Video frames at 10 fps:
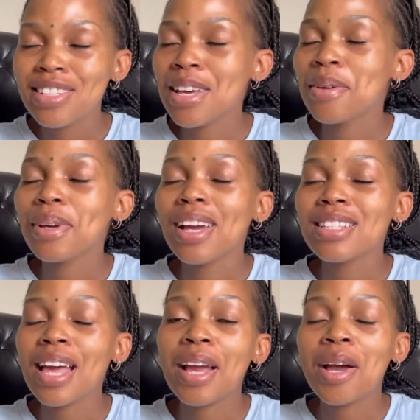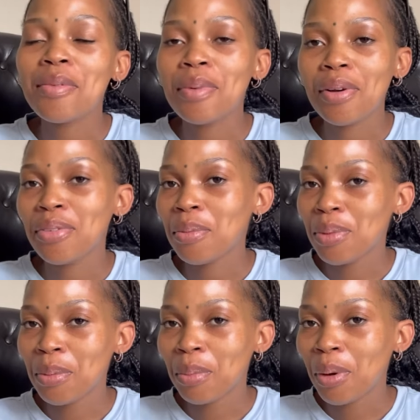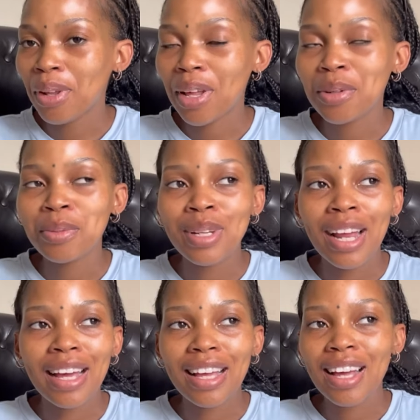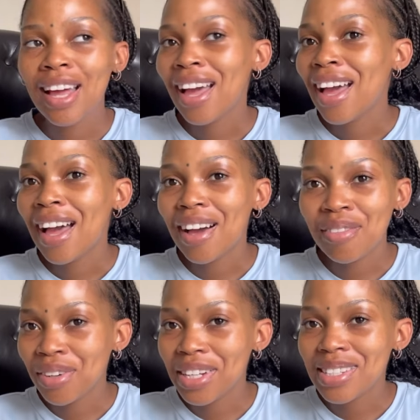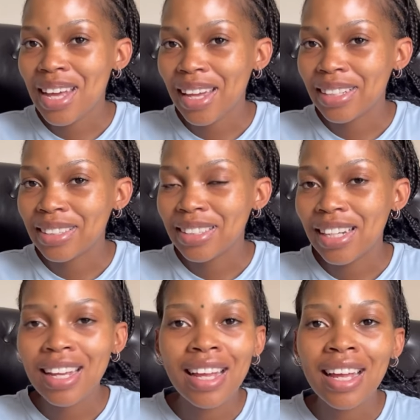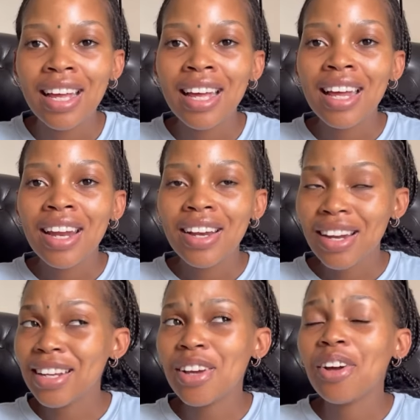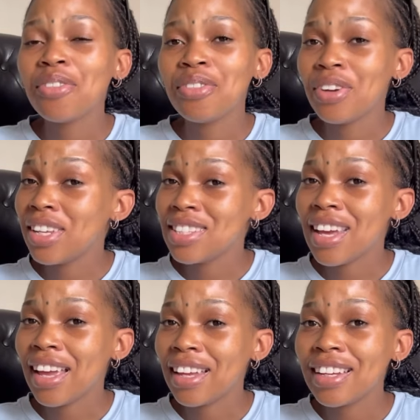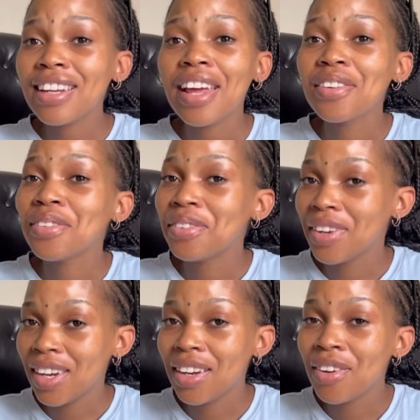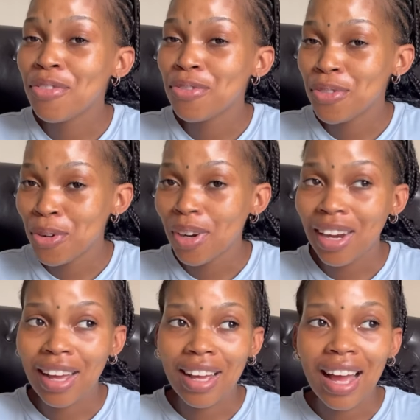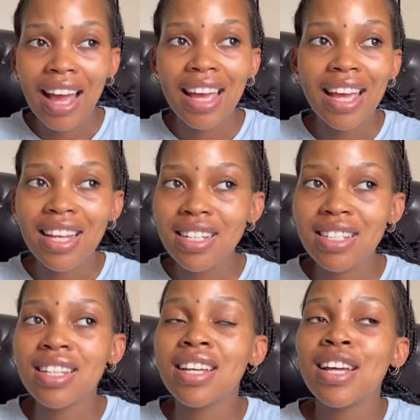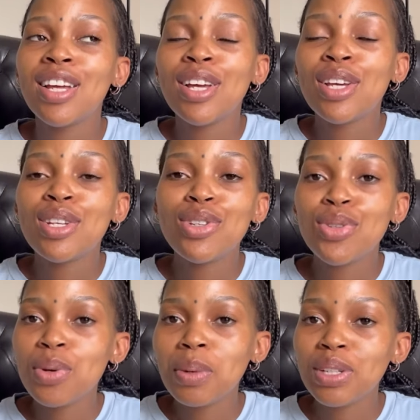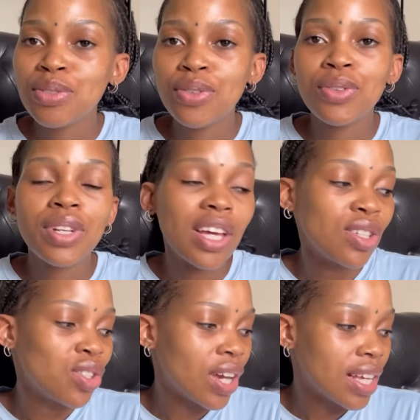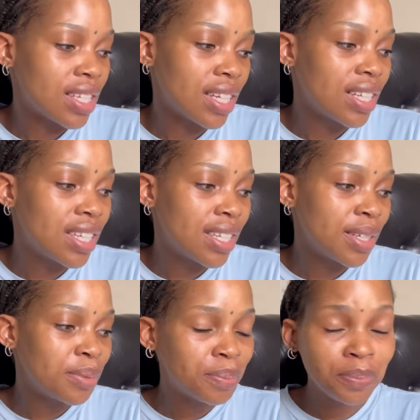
time, guys, I come back from the mall, I'll be like, I'm very tired. Right now, I'm very tired and very full. Like, I ate so much food, as you guys did see.